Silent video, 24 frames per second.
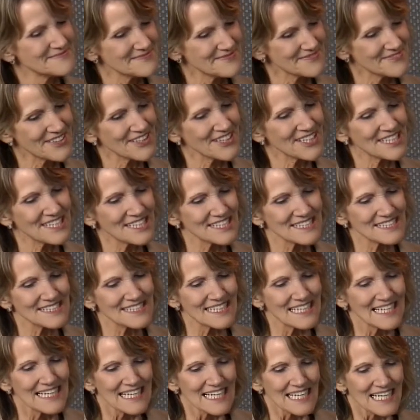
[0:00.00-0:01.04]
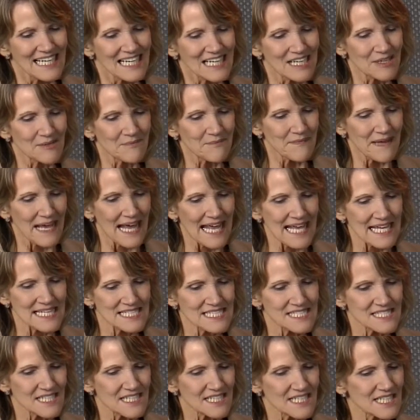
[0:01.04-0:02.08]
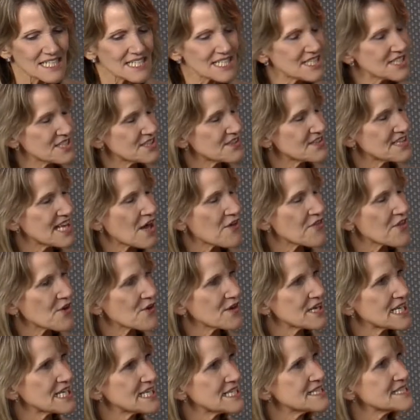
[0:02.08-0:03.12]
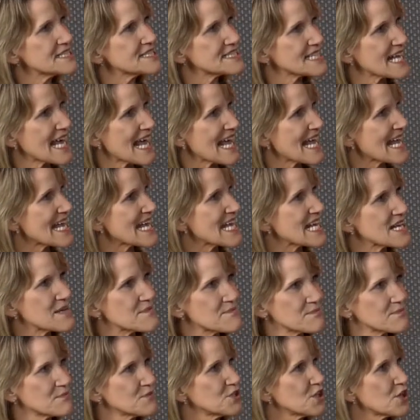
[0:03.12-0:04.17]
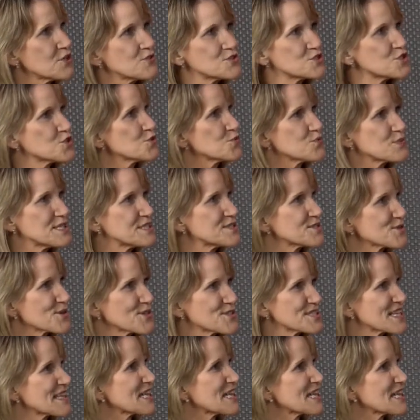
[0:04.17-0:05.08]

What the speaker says: Very good. And now there is a go-to resource.